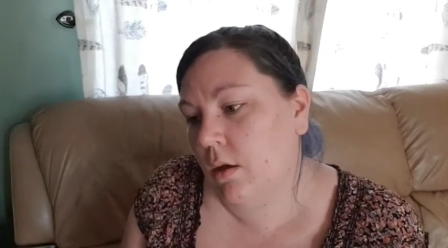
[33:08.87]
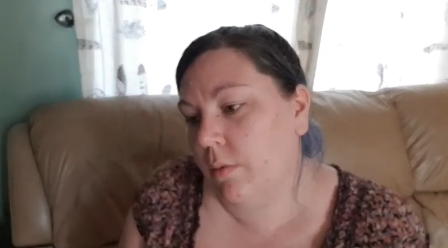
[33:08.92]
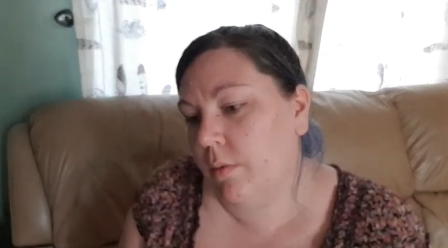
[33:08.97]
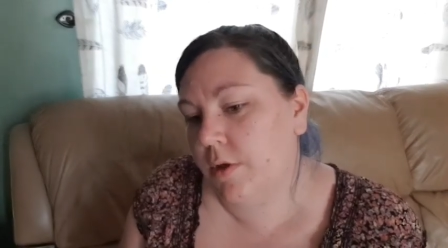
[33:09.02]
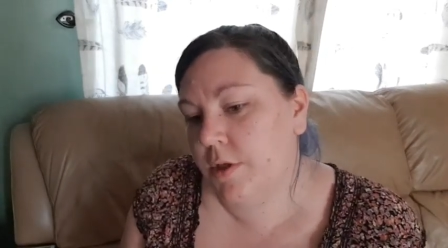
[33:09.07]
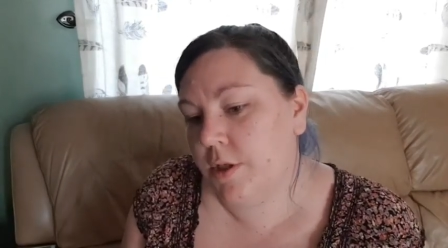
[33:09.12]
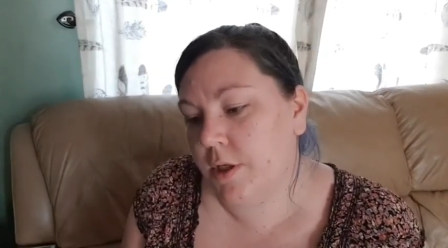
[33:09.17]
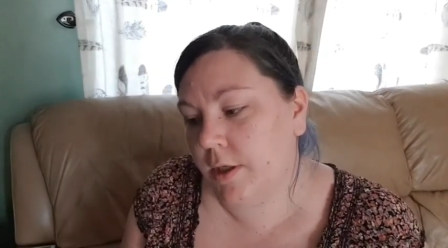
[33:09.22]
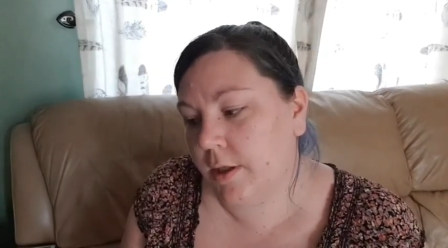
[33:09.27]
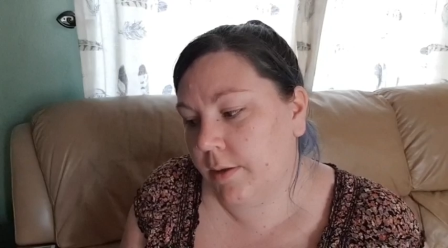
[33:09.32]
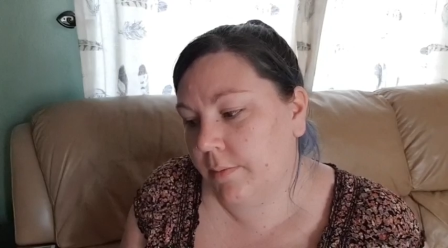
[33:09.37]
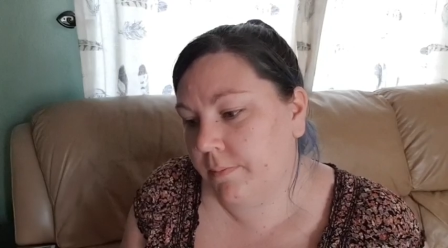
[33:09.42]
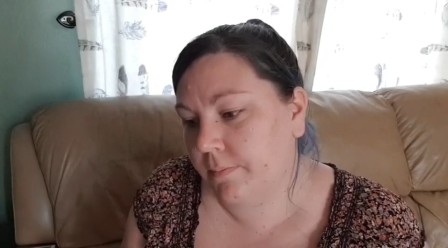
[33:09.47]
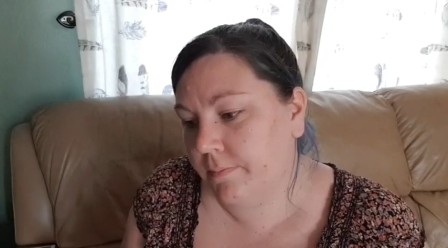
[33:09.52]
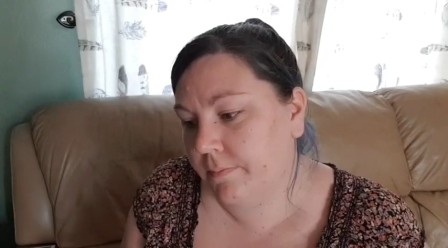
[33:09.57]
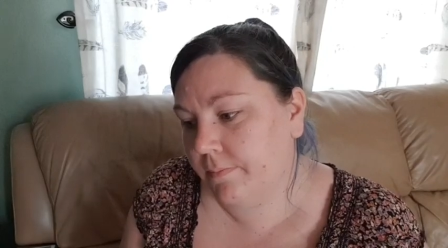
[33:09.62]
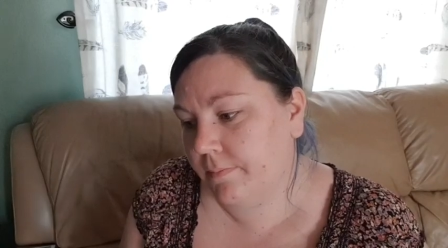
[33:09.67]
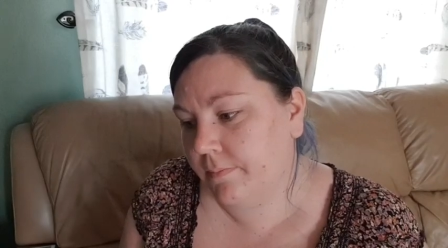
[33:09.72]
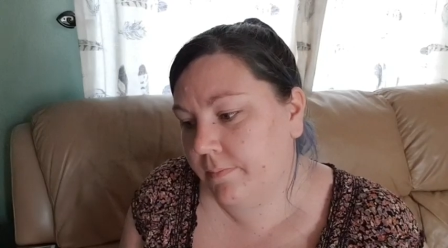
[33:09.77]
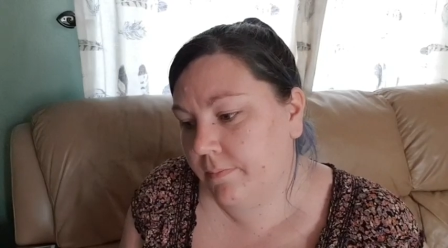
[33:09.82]
We shouldn't.
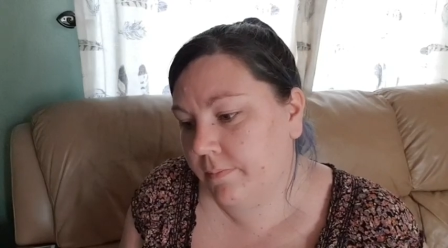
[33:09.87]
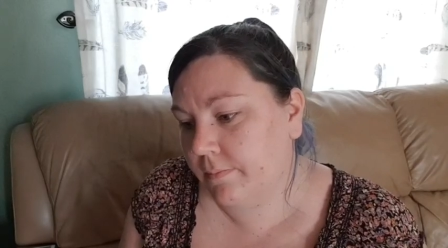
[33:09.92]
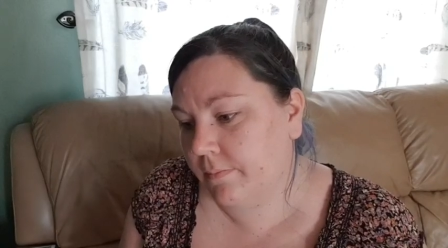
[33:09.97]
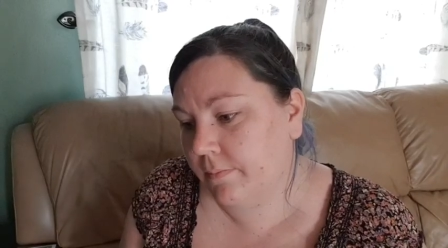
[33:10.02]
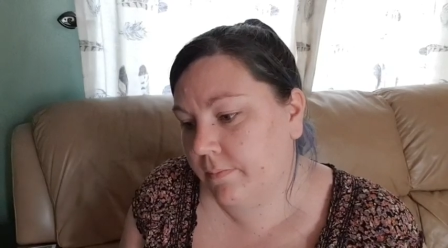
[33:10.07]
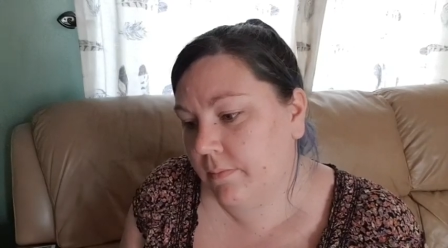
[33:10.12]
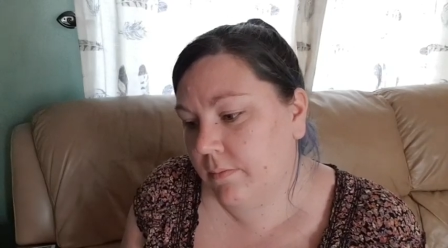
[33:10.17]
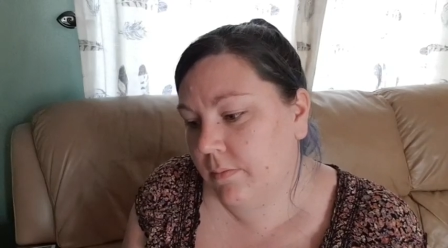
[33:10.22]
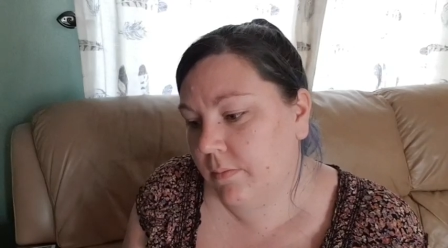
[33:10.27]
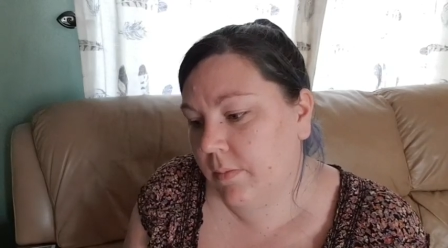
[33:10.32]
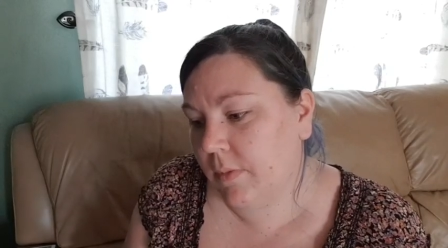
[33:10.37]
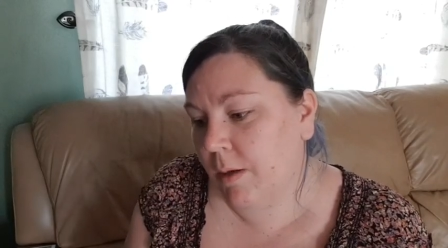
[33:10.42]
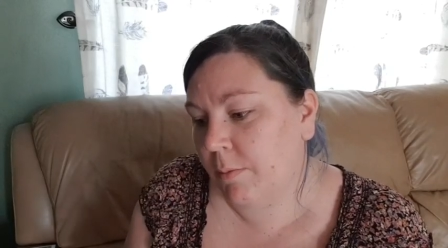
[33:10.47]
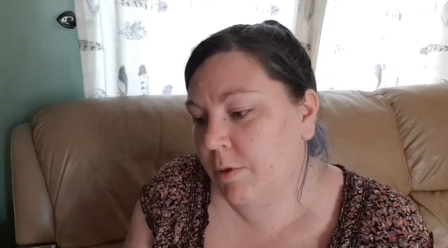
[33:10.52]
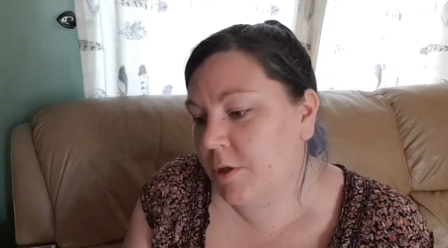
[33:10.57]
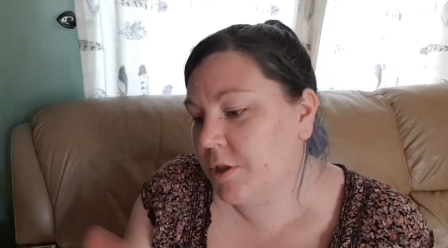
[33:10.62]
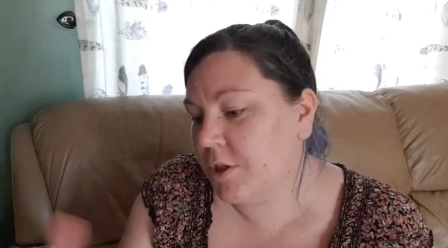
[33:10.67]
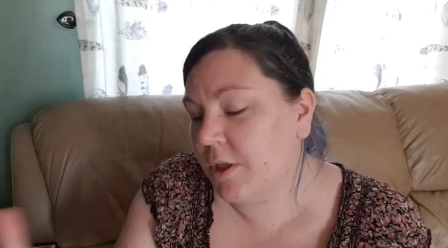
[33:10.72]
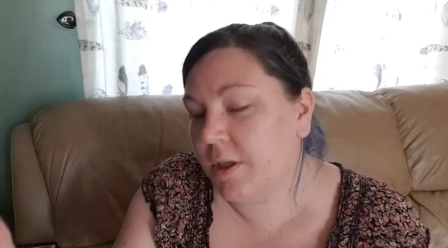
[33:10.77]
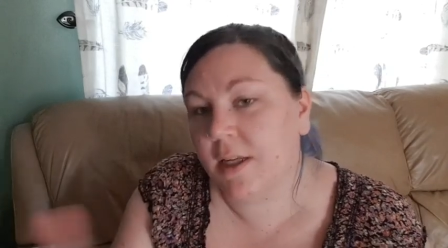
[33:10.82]
And
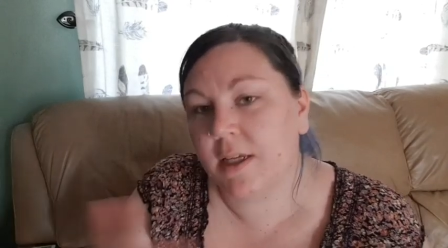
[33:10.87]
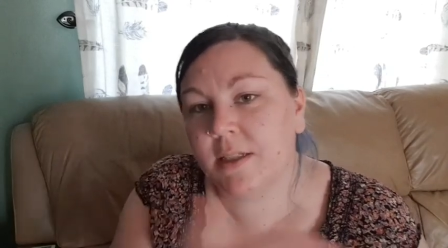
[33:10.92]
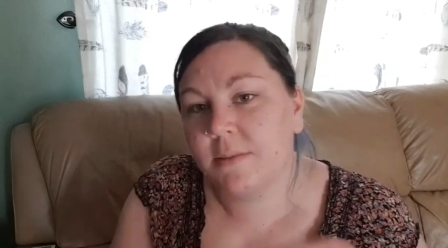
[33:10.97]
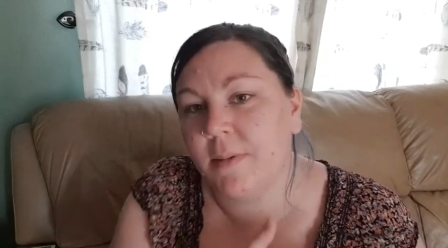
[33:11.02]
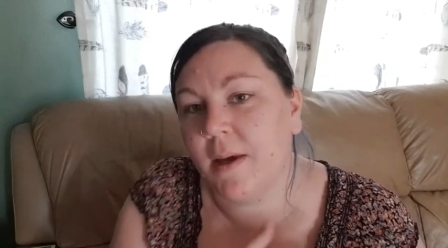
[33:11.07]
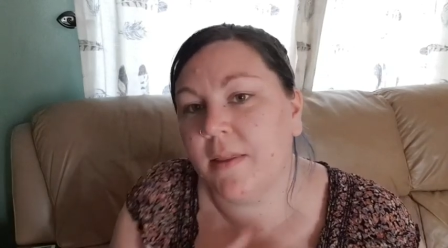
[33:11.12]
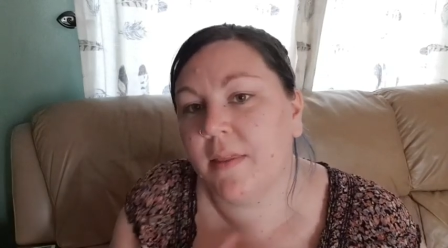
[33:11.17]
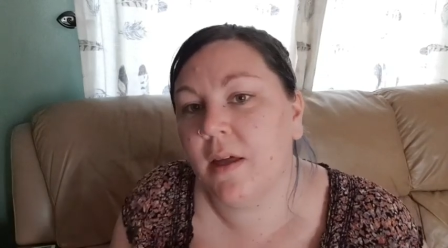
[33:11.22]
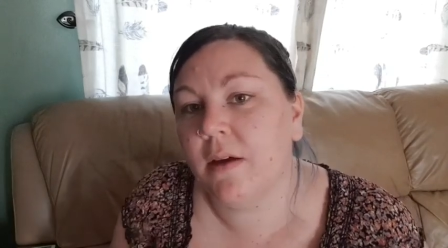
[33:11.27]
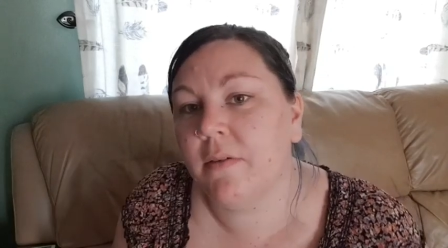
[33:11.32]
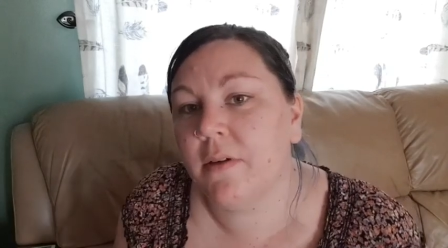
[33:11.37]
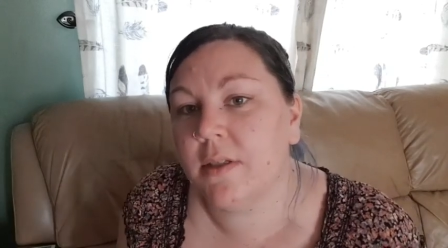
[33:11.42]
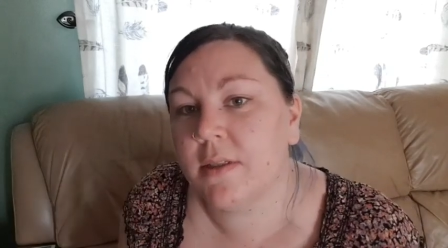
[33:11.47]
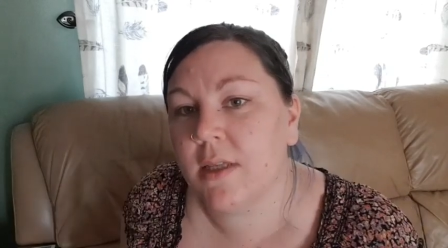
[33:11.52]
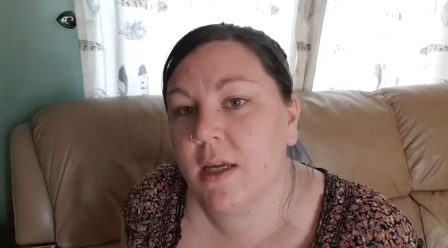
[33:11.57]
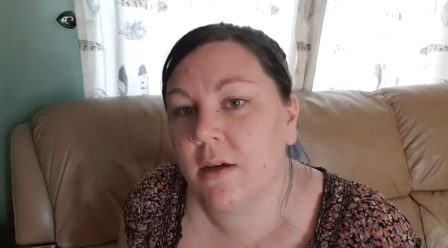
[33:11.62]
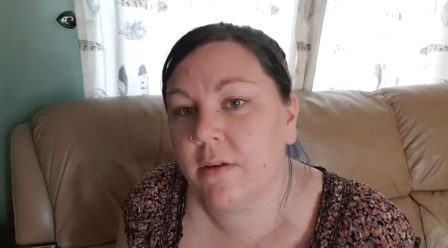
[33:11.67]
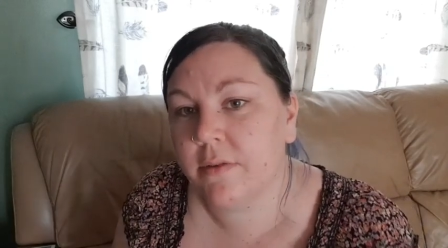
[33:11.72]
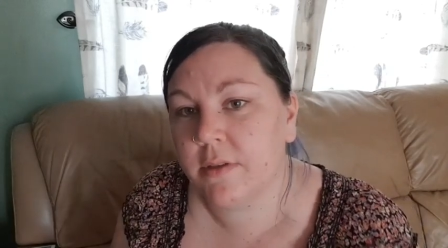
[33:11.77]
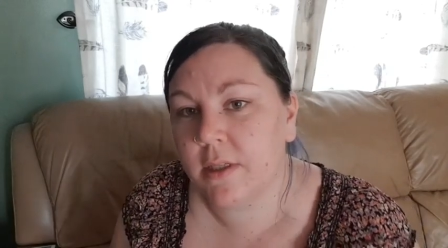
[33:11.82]
we shouldn't expect that of
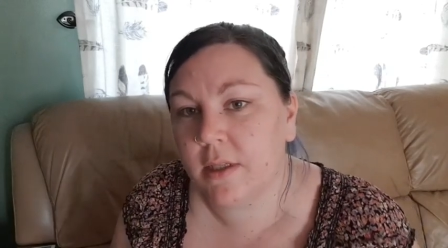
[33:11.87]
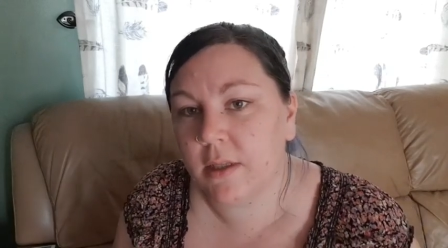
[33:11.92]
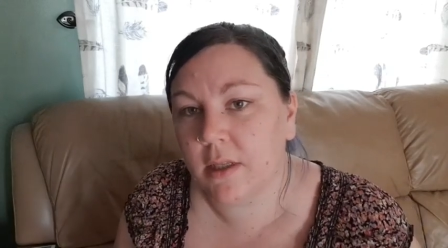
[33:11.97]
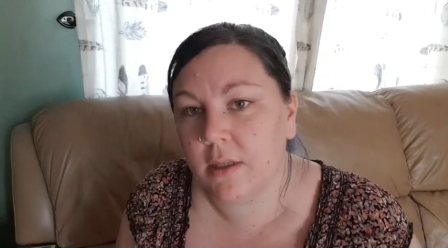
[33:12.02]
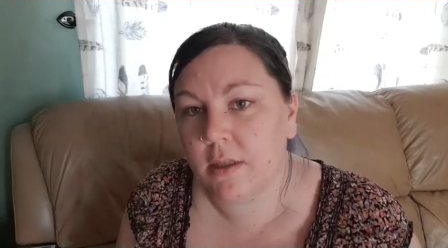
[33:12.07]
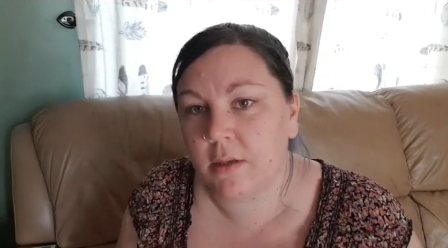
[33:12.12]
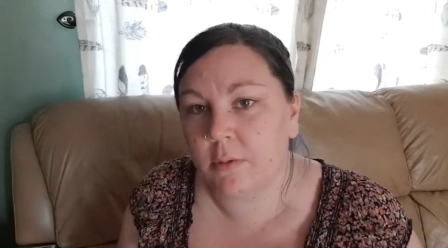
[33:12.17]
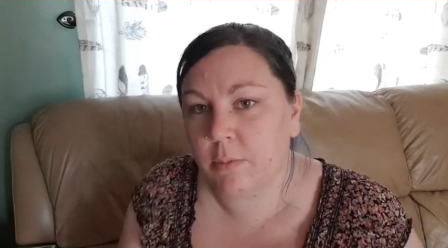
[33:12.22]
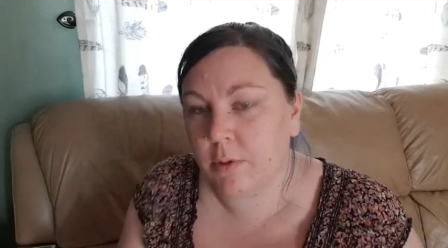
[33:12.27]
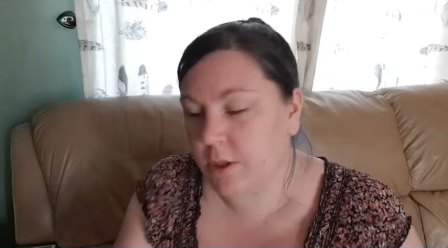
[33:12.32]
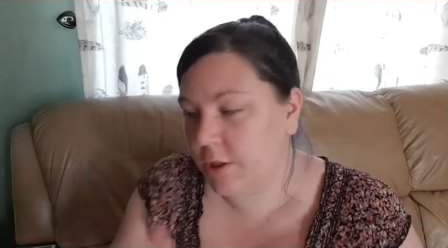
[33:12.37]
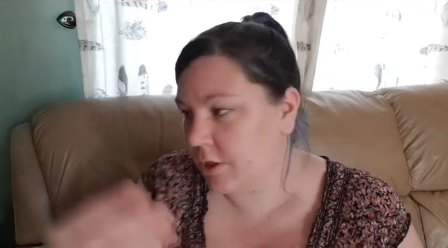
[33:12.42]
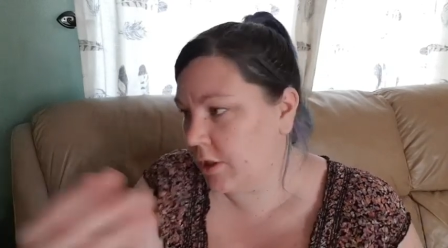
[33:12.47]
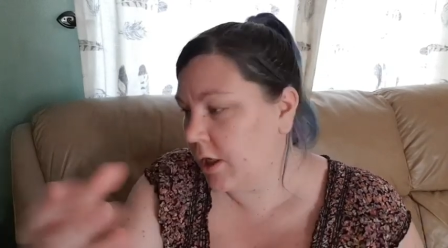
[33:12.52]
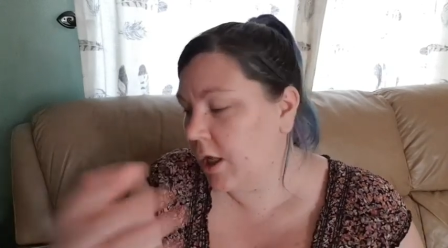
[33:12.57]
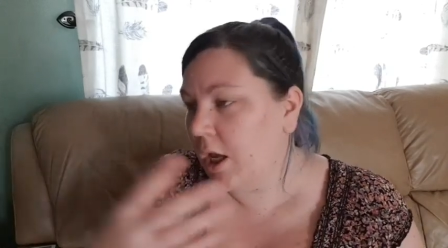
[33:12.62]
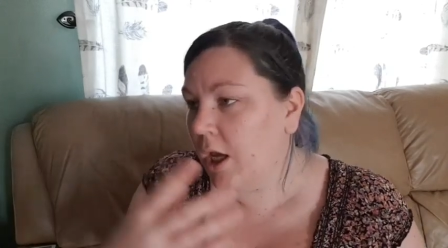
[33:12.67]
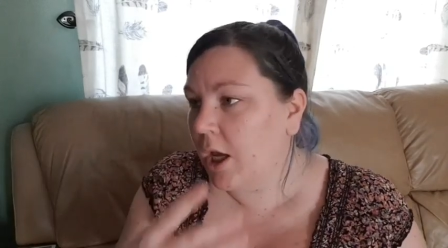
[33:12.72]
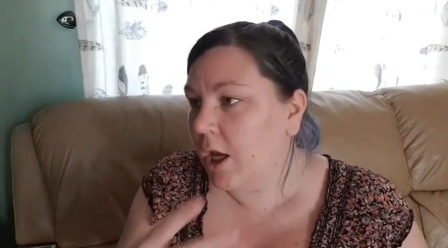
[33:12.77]
ourselves either, that we should,